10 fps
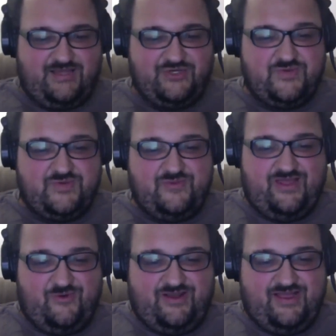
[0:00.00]
remember
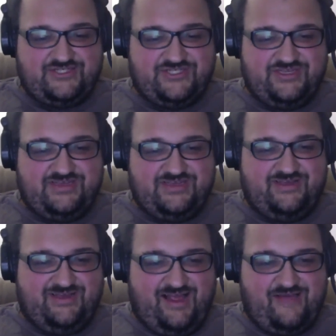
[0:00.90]
that one, actually.
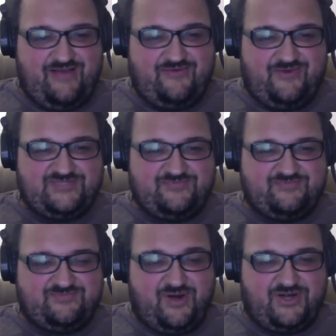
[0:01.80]
I was
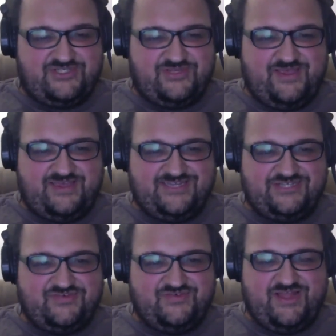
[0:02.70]
partially paying
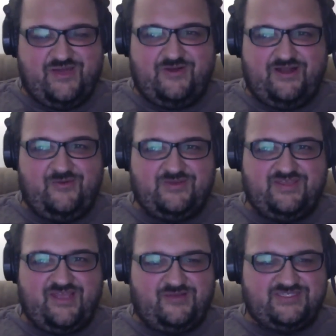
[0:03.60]
attention for that one. I would
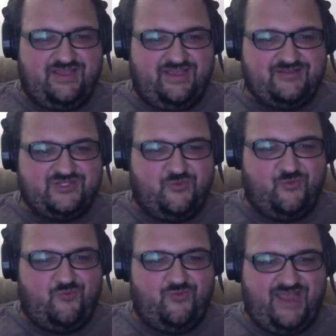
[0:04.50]
think I was like
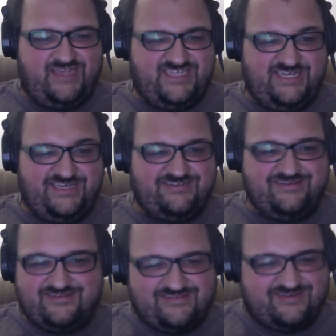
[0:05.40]
19
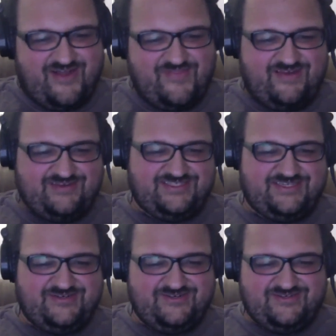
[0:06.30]
around then.
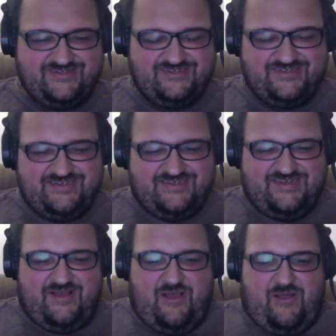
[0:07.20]
So,
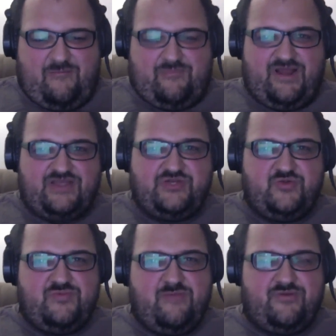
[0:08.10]
but I do
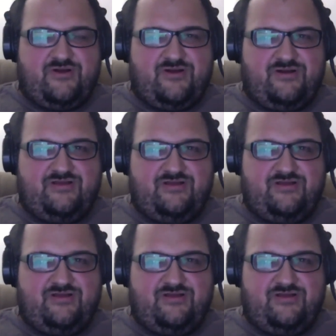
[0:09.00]
remember,